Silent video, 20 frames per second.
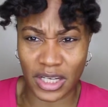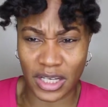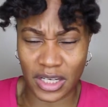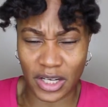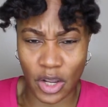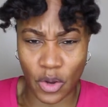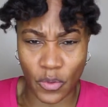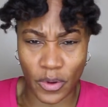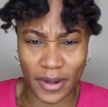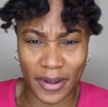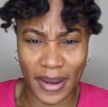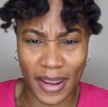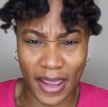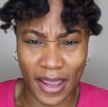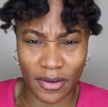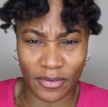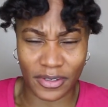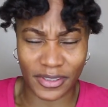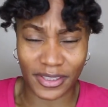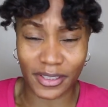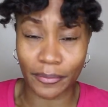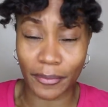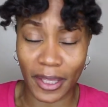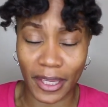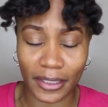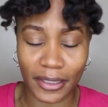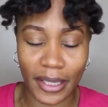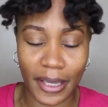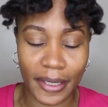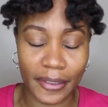and going down or something
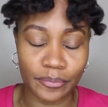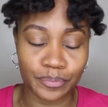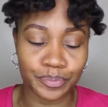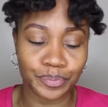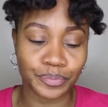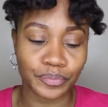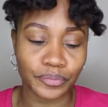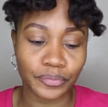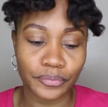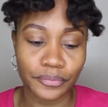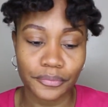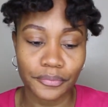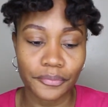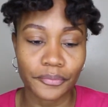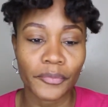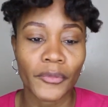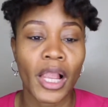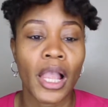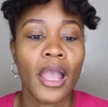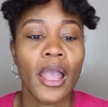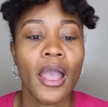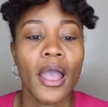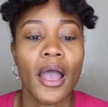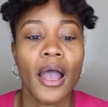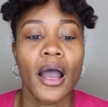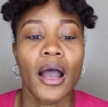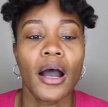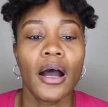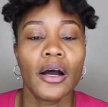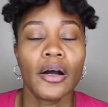like that.
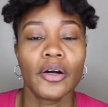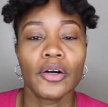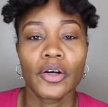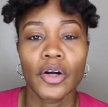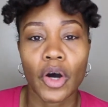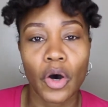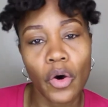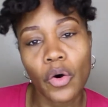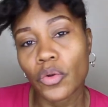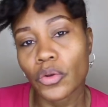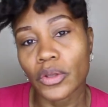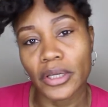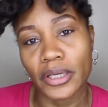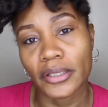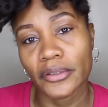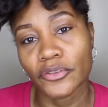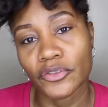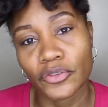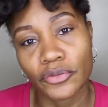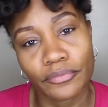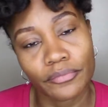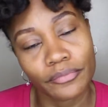Golden